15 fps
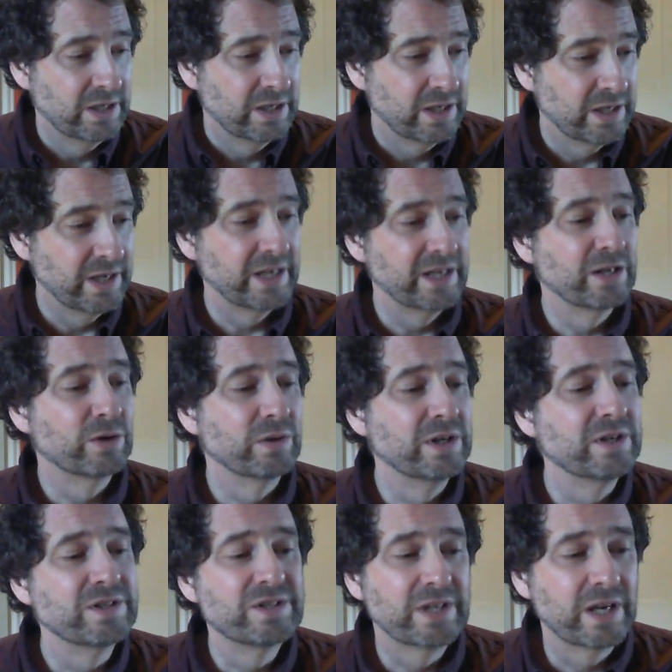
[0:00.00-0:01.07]
Anaya grinned
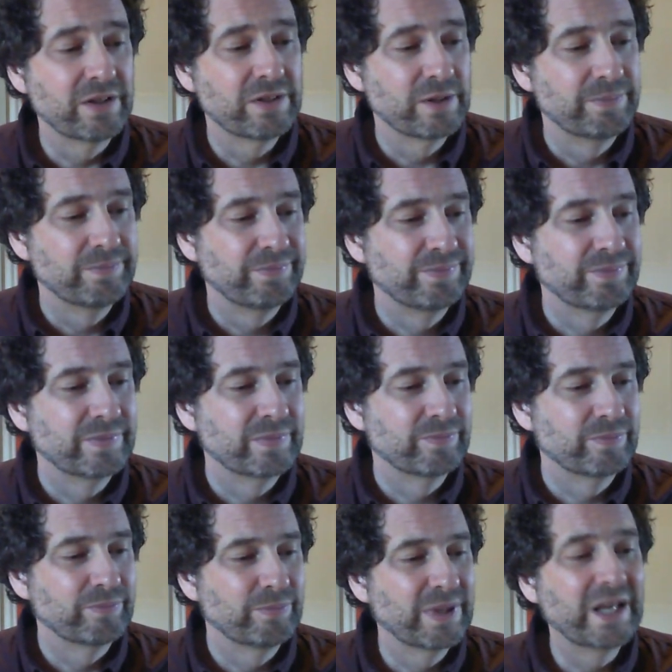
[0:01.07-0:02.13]
at Seth.
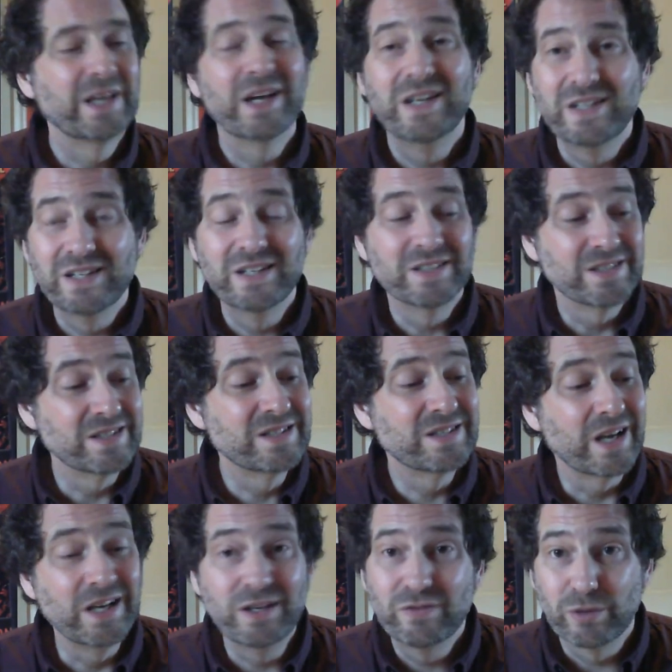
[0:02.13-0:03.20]
Plant ID is a
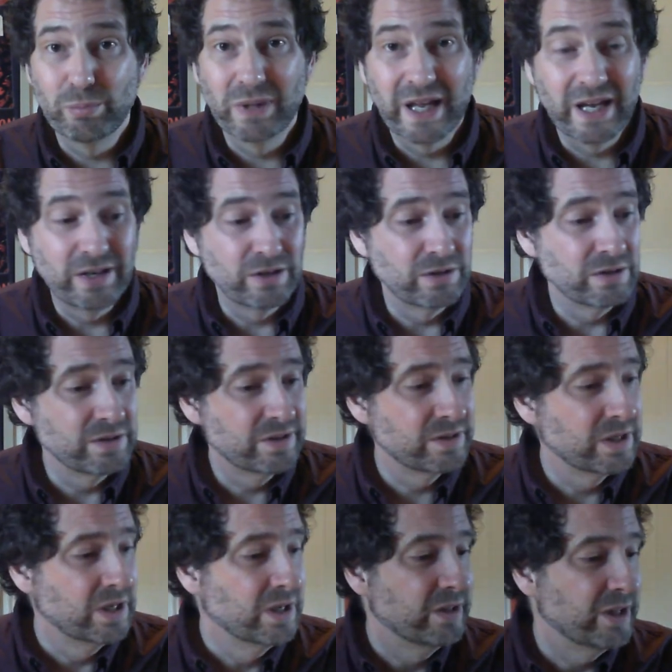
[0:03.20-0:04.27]
site for plant nerds.
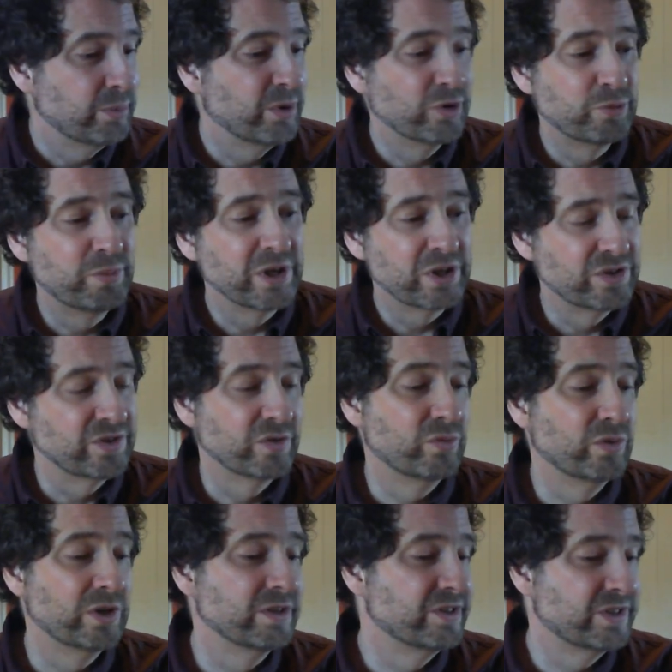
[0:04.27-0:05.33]
They post pictures of
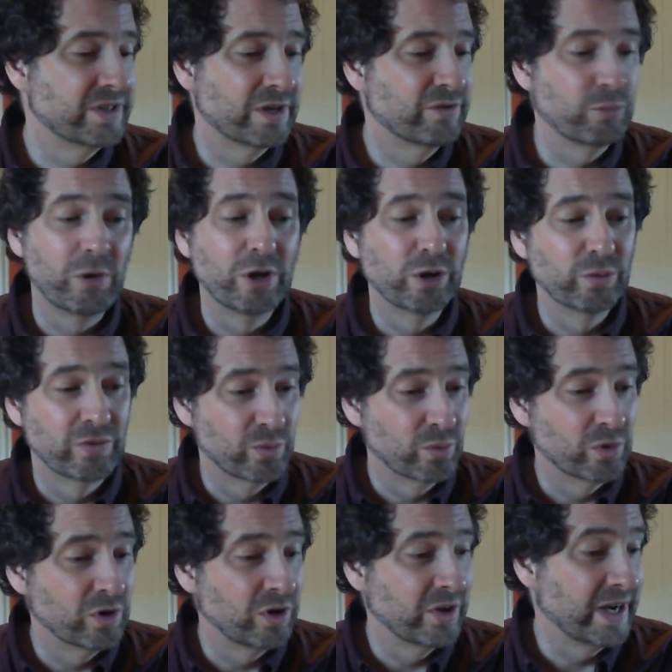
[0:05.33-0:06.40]
weird stuff from all over the
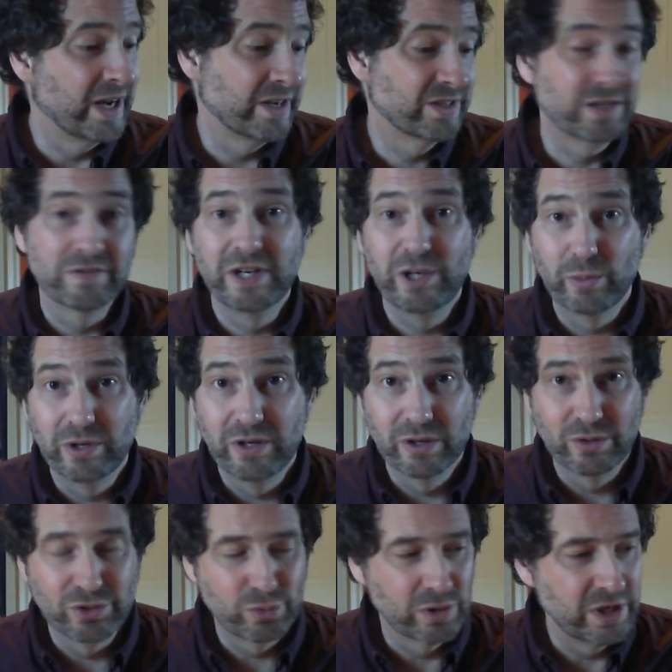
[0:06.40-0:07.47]
world and ask if anyone
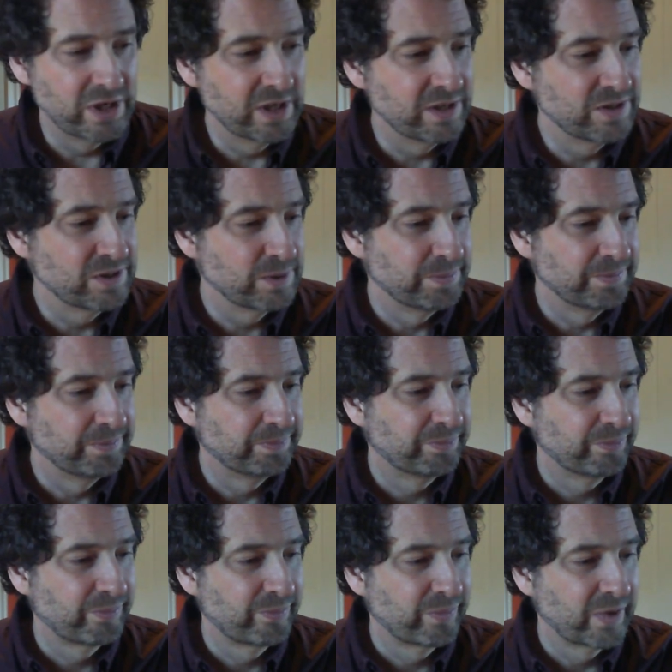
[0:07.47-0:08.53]
knows what it is.
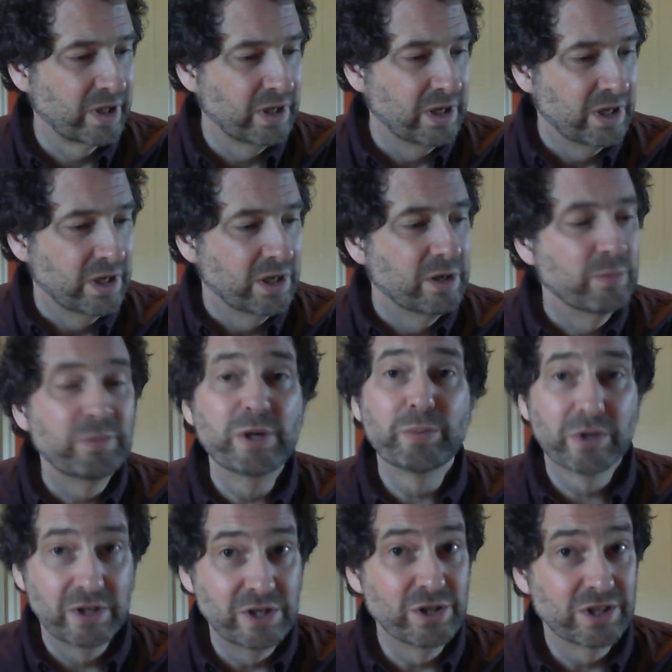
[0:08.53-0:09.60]

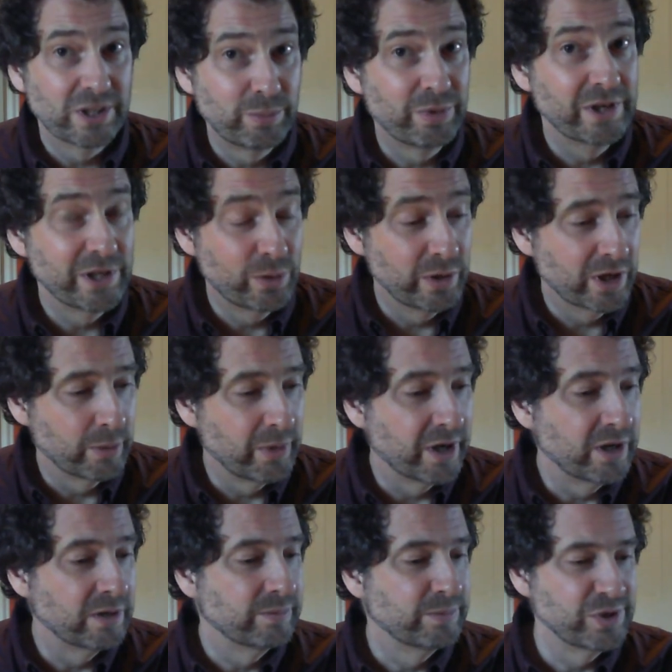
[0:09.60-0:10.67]
People are usually pretty quick
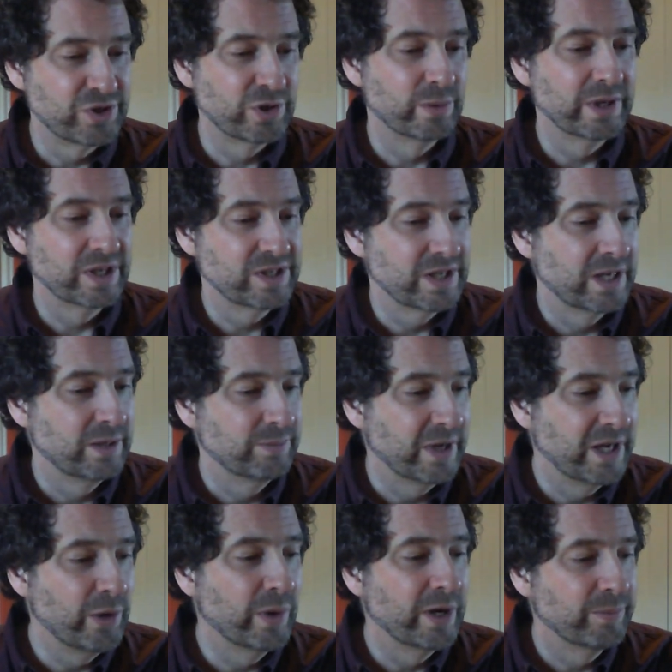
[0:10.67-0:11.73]
about it, Mr. Riggs said.
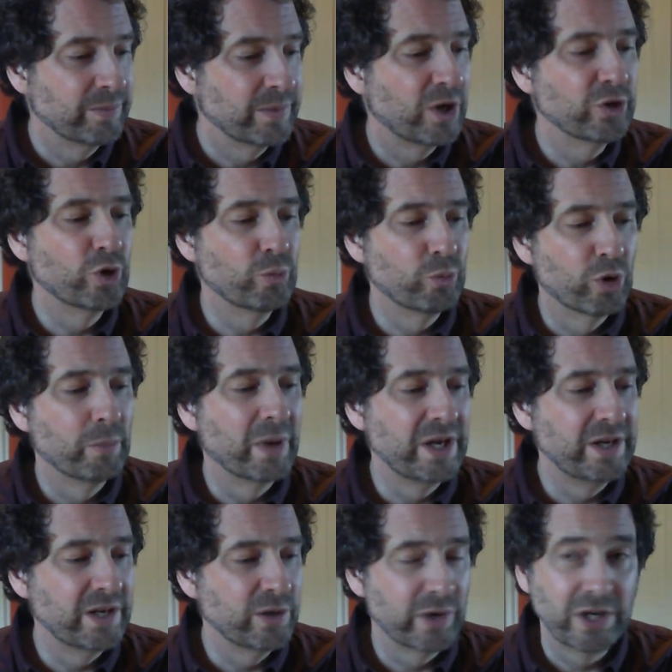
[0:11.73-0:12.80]
Anyway, I'll know more
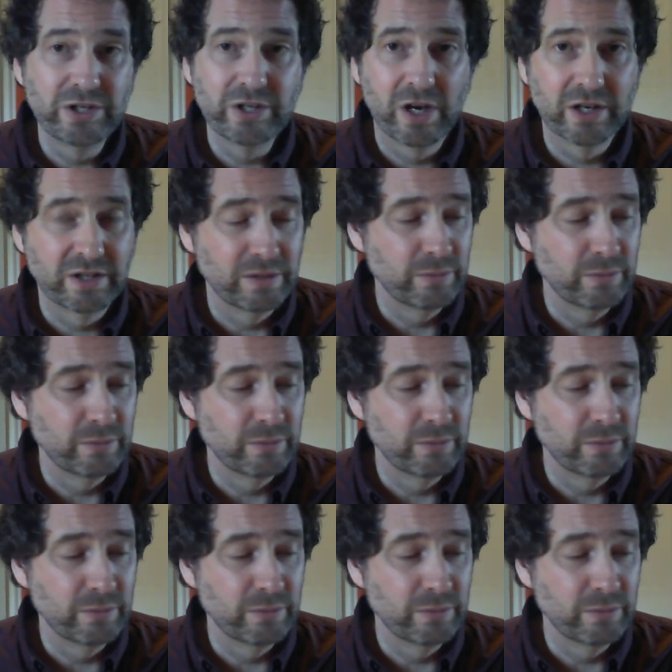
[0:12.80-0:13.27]
Monday when I talk to the